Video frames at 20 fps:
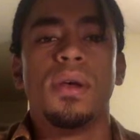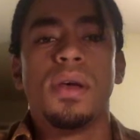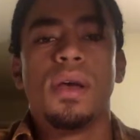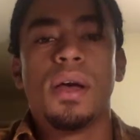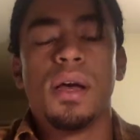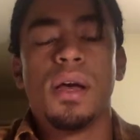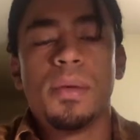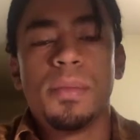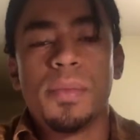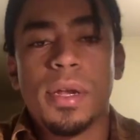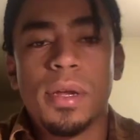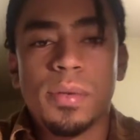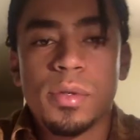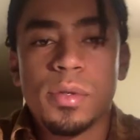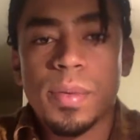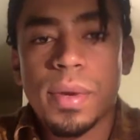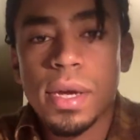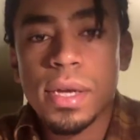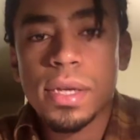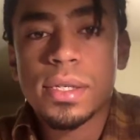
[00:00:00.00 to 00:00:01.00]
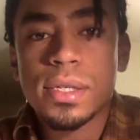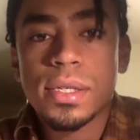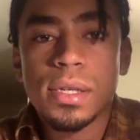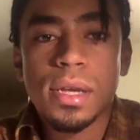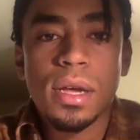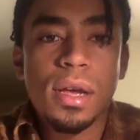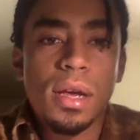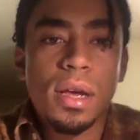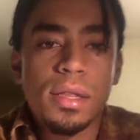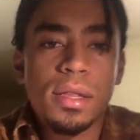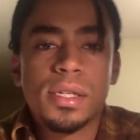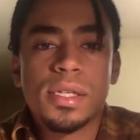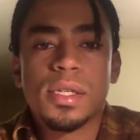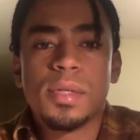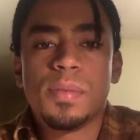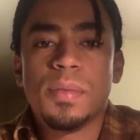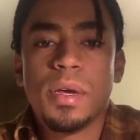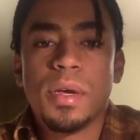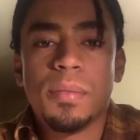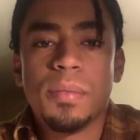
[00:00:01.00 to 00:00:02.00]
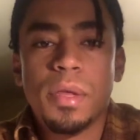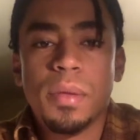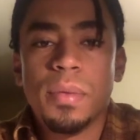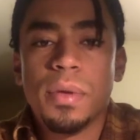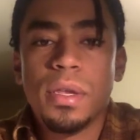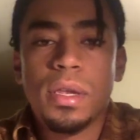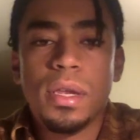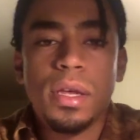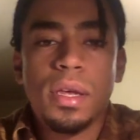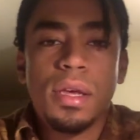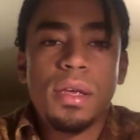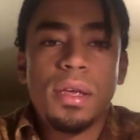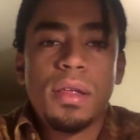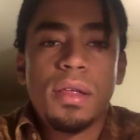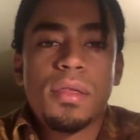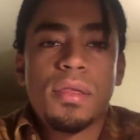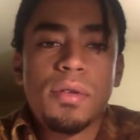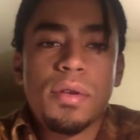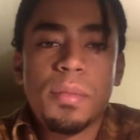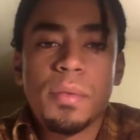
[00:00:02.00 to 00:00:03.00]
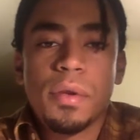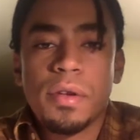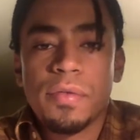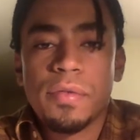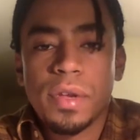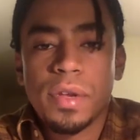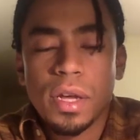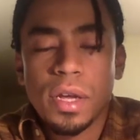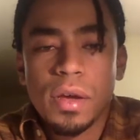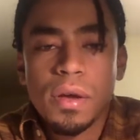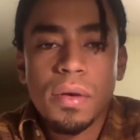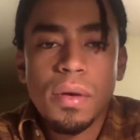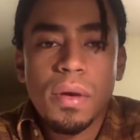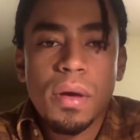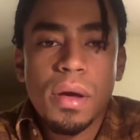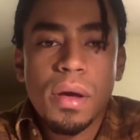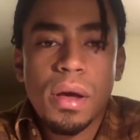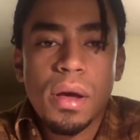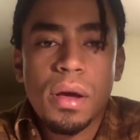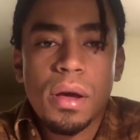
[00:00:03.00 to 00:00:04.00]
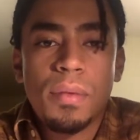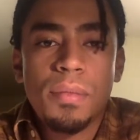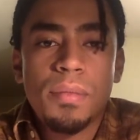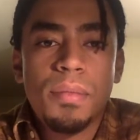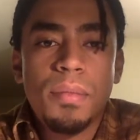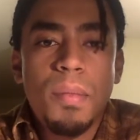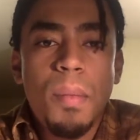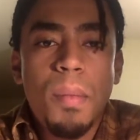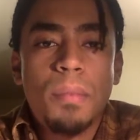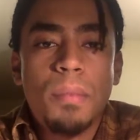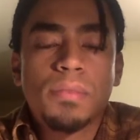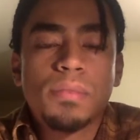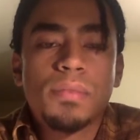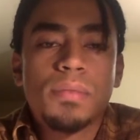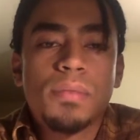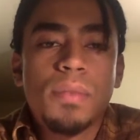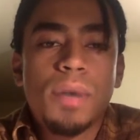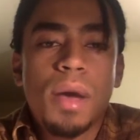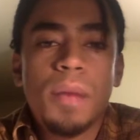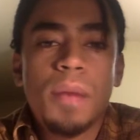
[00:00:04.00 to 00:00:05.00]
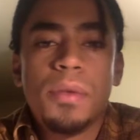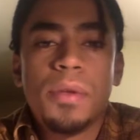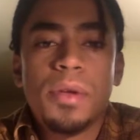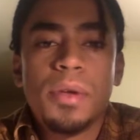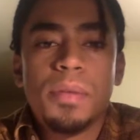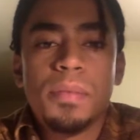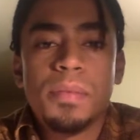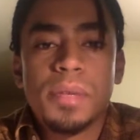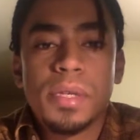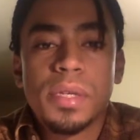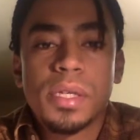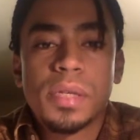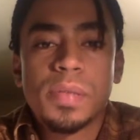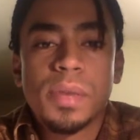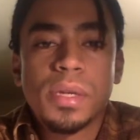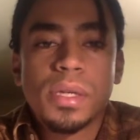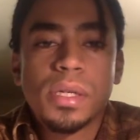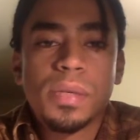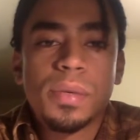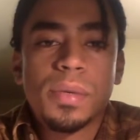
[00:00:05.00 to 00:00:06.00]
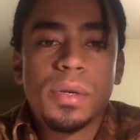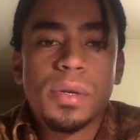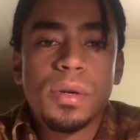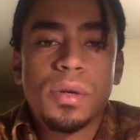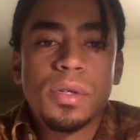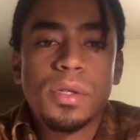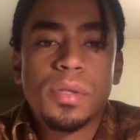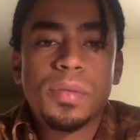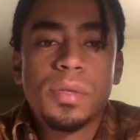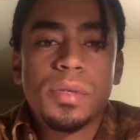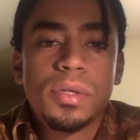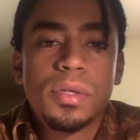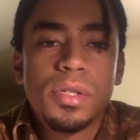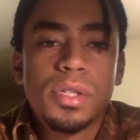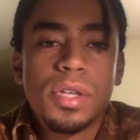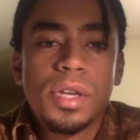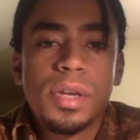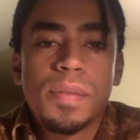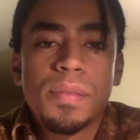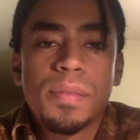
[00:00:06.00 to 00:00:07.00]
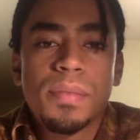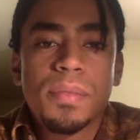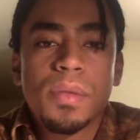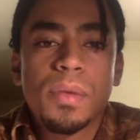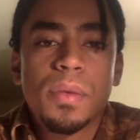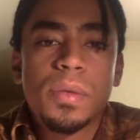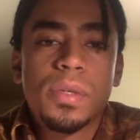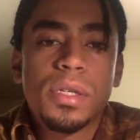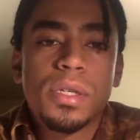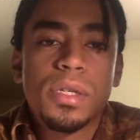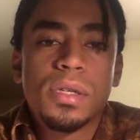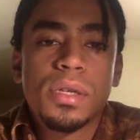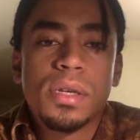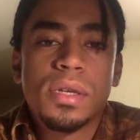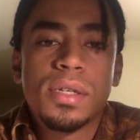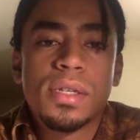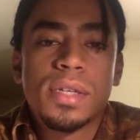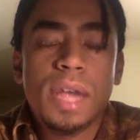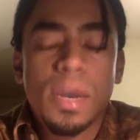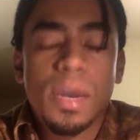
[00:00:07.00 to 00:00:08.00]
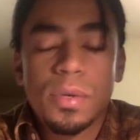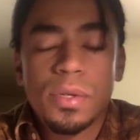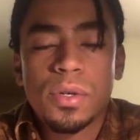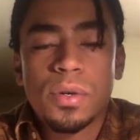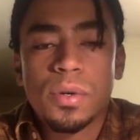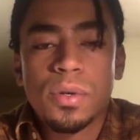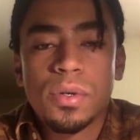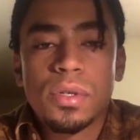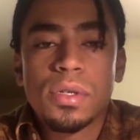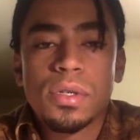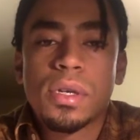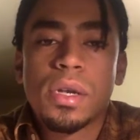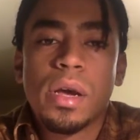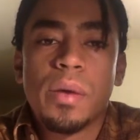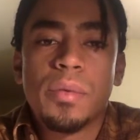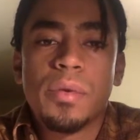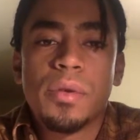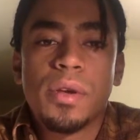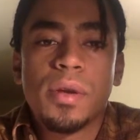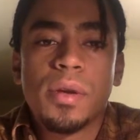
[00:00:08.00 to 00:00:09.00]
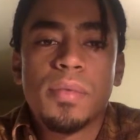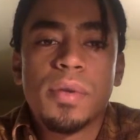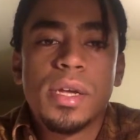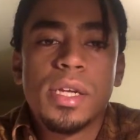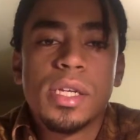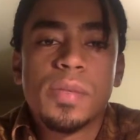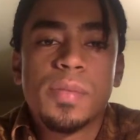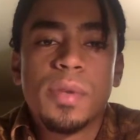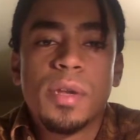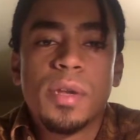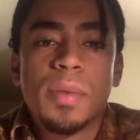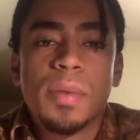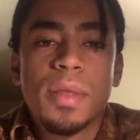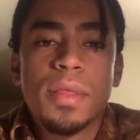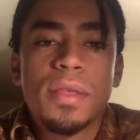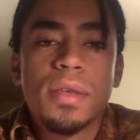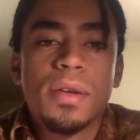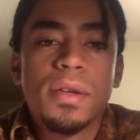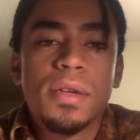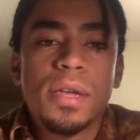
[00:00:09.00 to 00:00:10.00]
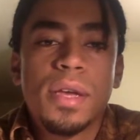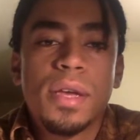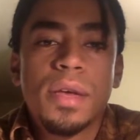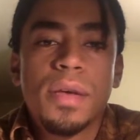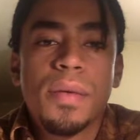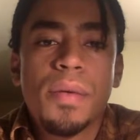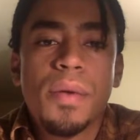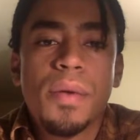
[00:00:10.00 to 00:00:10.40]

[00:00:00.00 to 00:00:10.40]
Hi, my name is Max. This is my PPD 3-minute video. I'm doing business management and entrepreneurship, which is a sandwich course, and I'm doing placement in my third year.